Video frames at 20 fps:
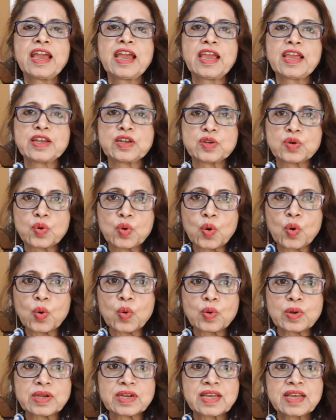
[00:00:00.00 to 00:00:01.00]
and
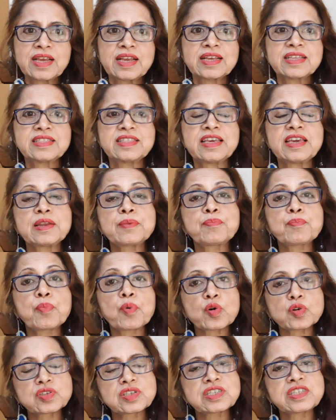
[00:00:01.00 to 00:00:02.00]
hold their
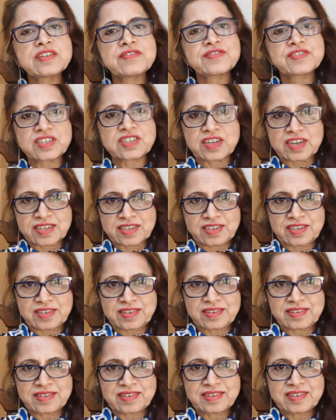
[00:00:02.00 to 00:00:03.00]
positive structure
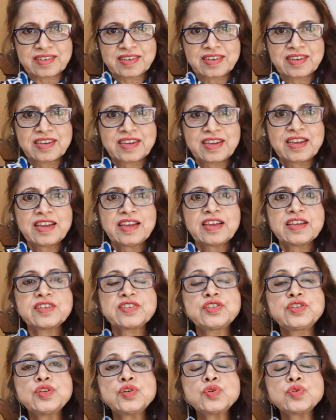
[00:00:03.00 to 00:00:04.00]

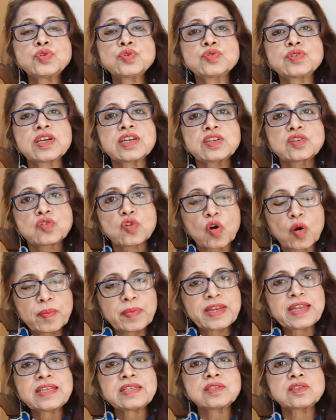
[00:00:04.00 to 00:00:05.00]
due to the
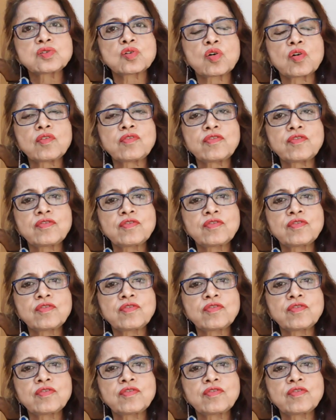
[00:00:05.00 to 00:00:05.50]
dominance of